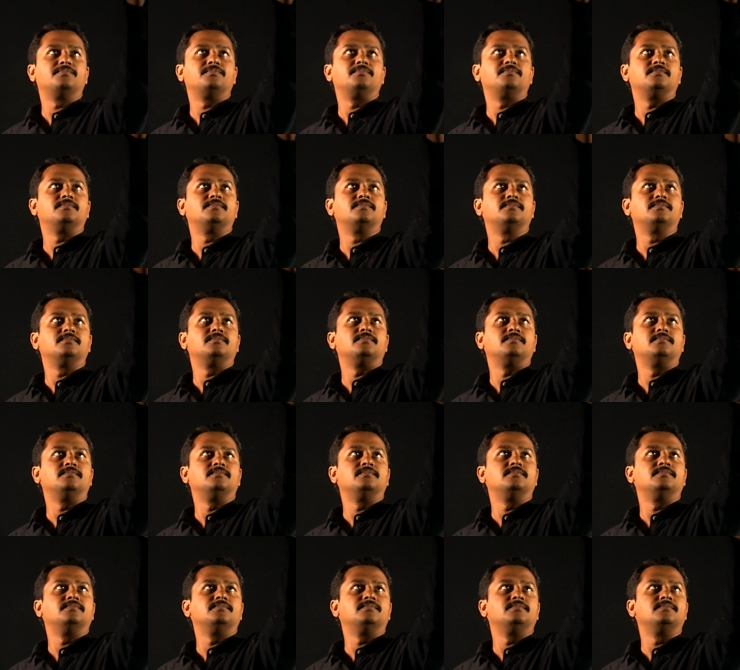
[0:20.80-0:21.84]

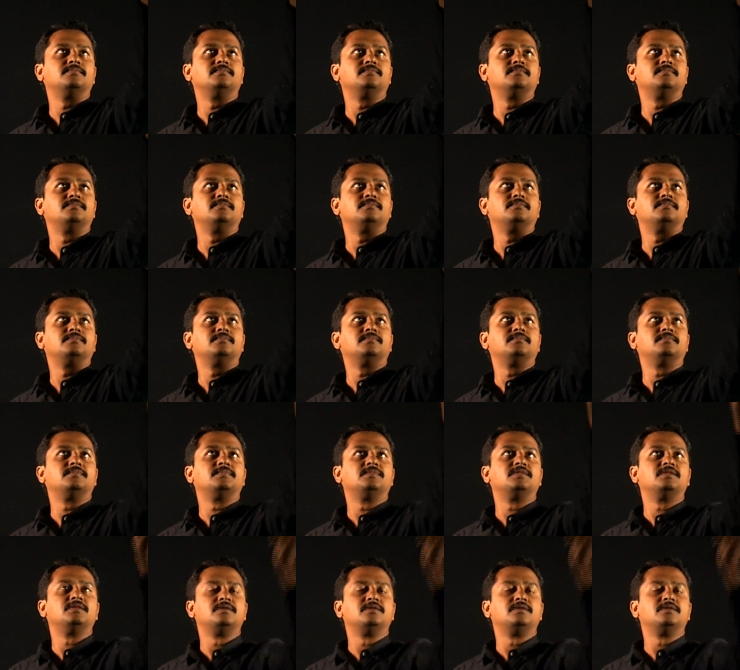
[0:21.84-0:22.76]
(silence)